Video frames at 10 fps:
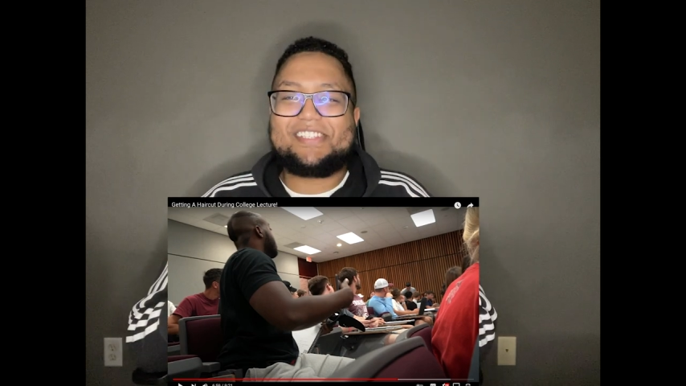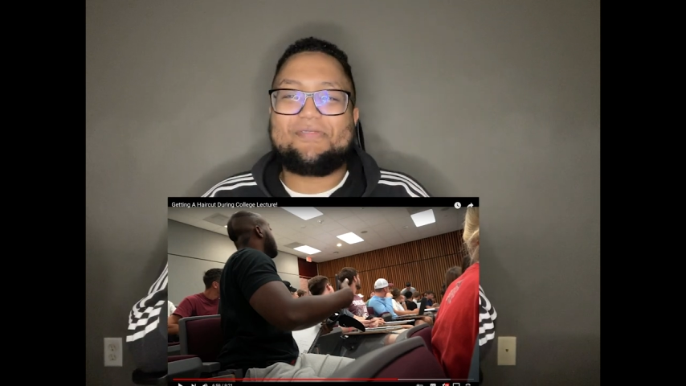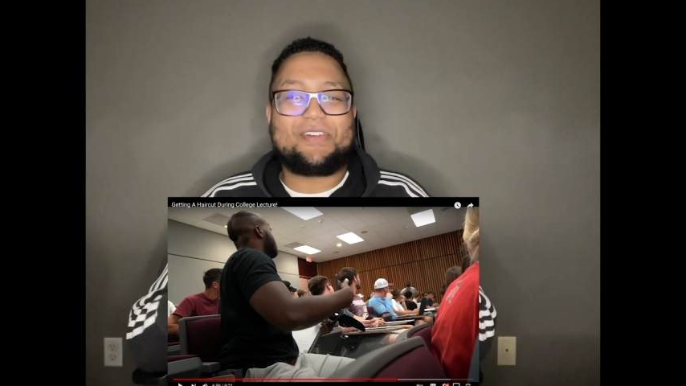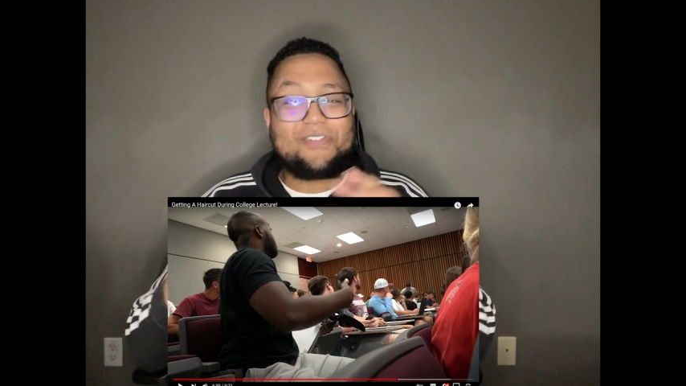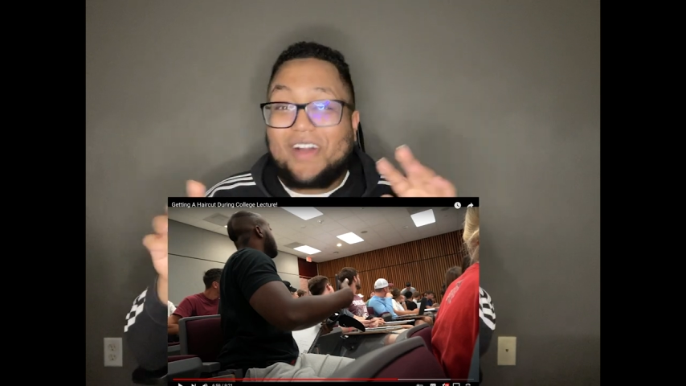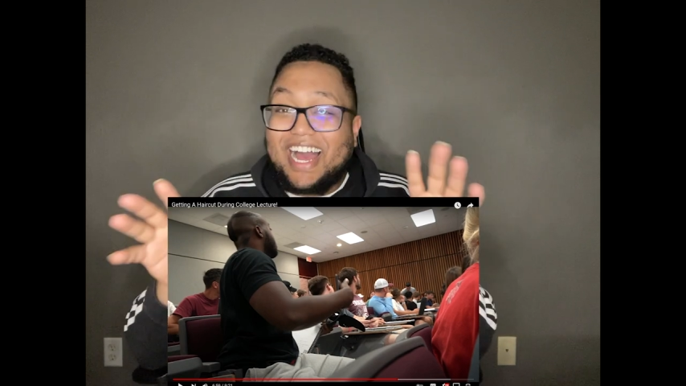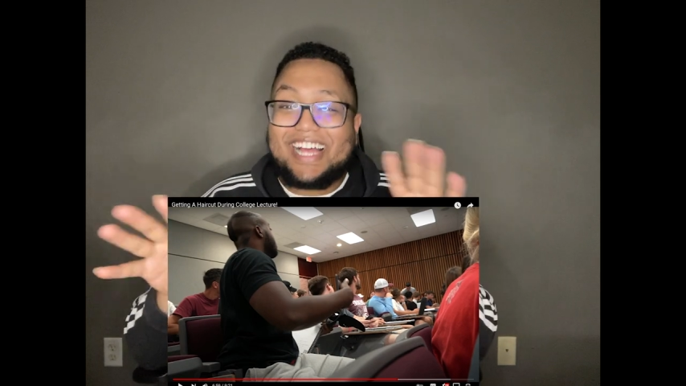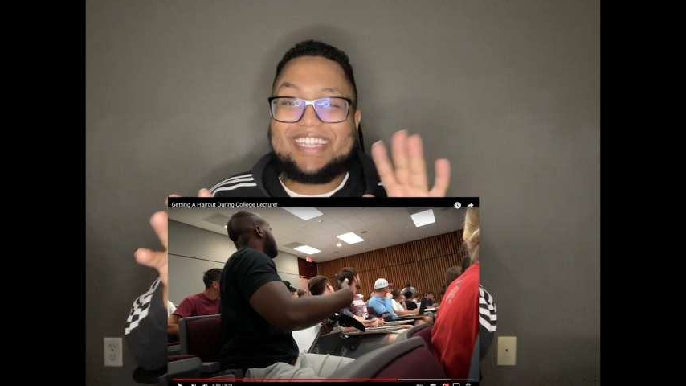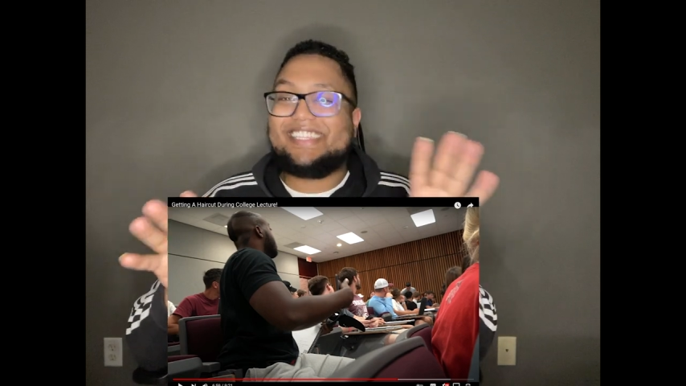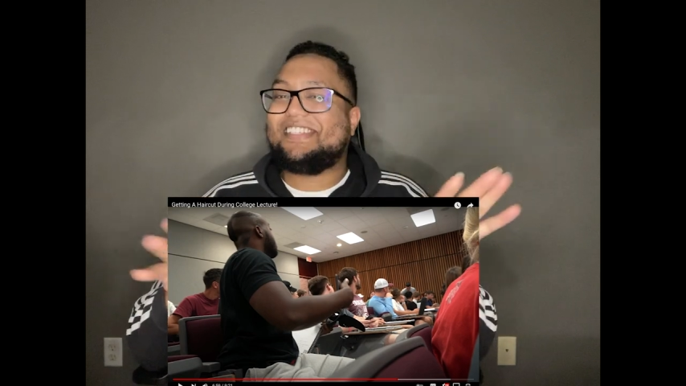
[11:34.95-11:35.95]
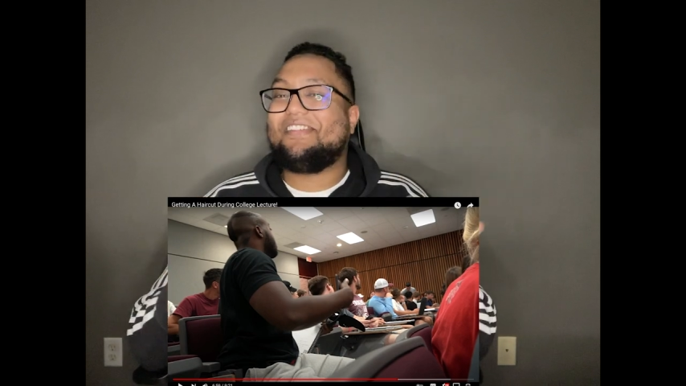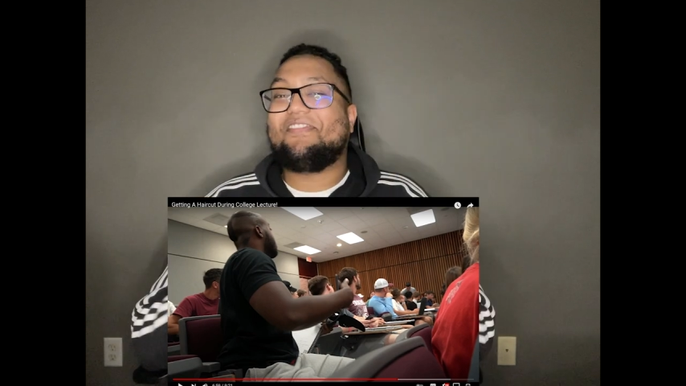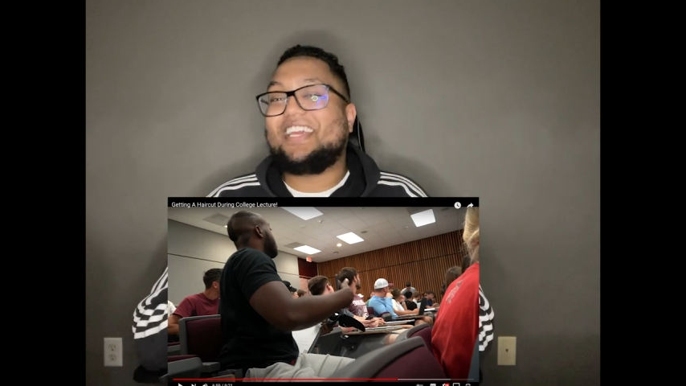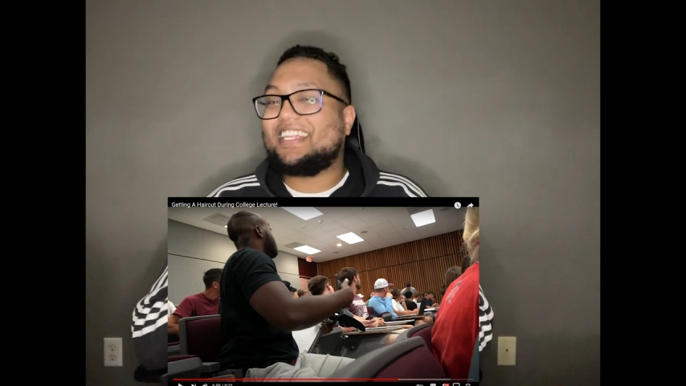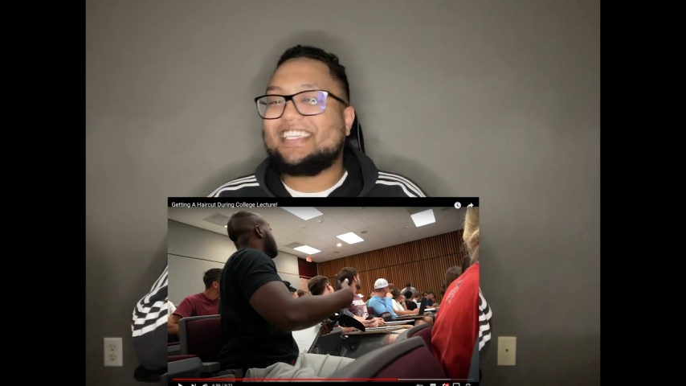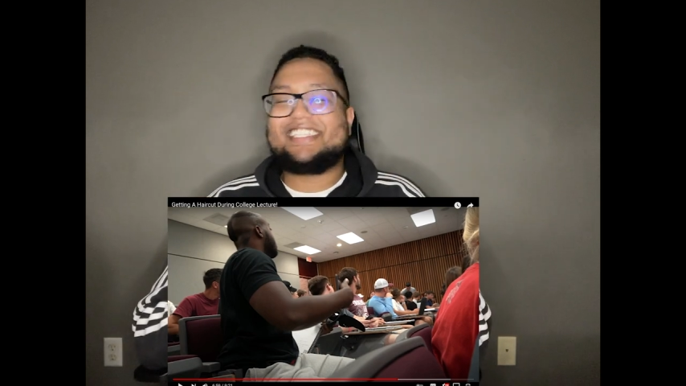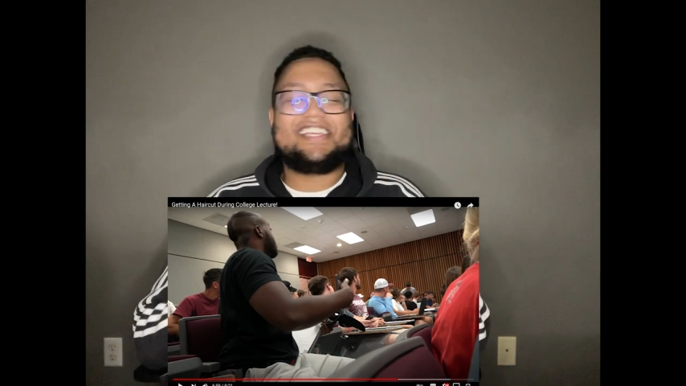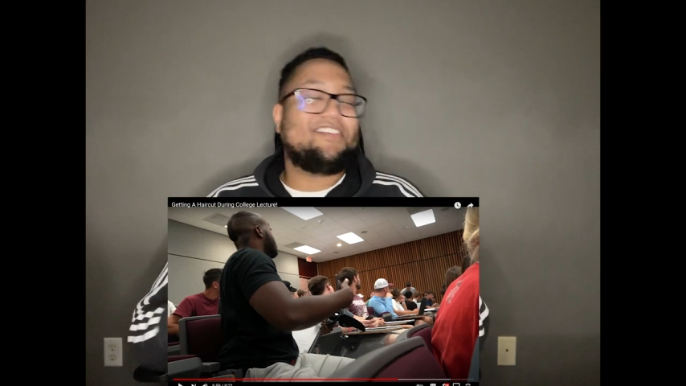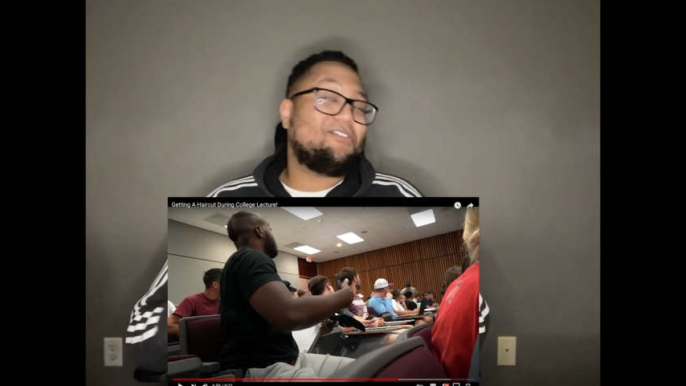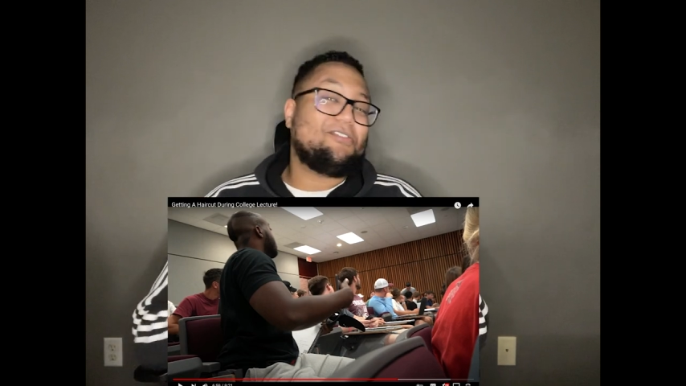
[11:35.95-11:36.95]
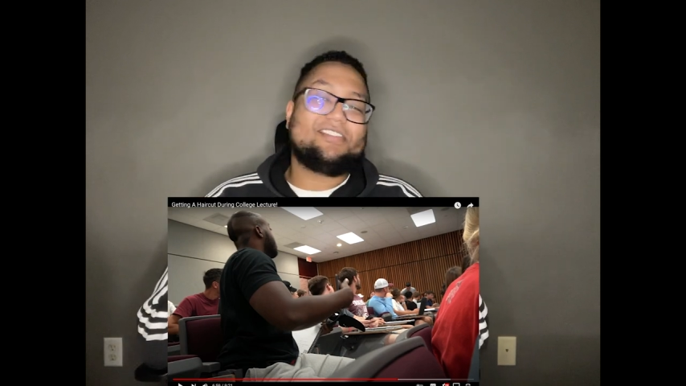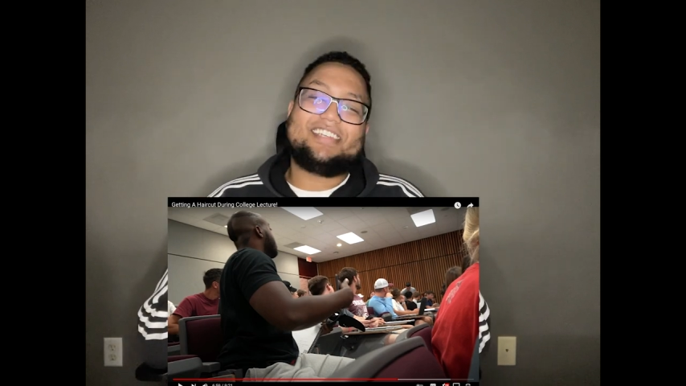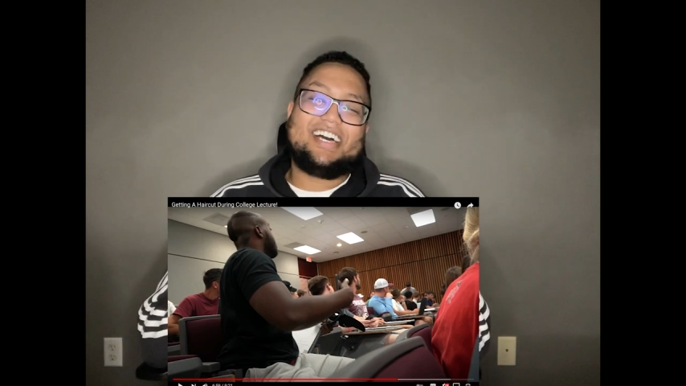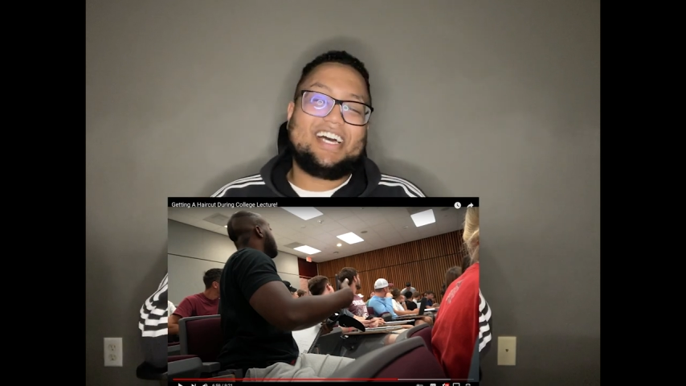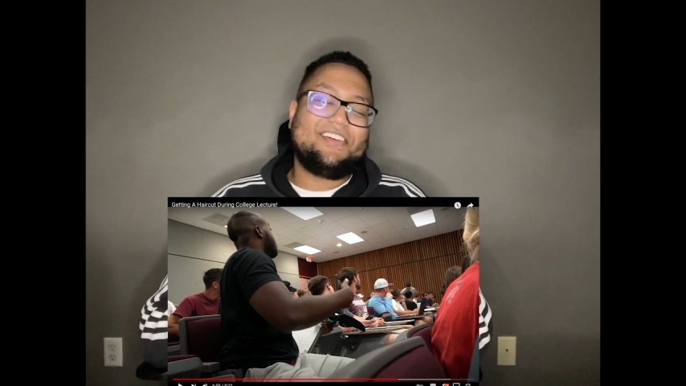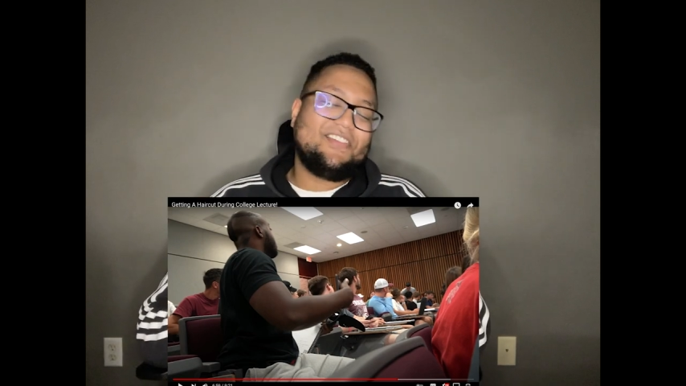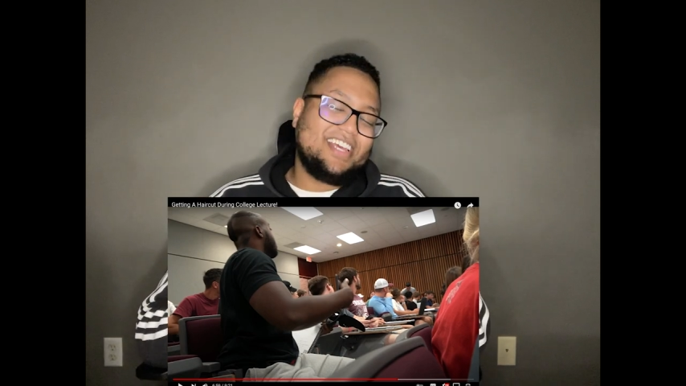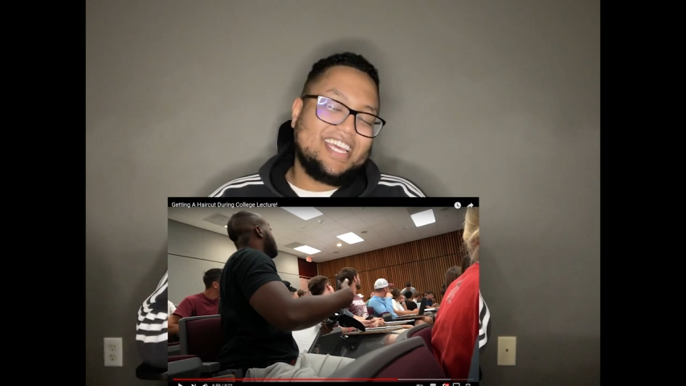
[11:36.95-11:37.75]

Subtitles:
super wild stuff like this in a long time.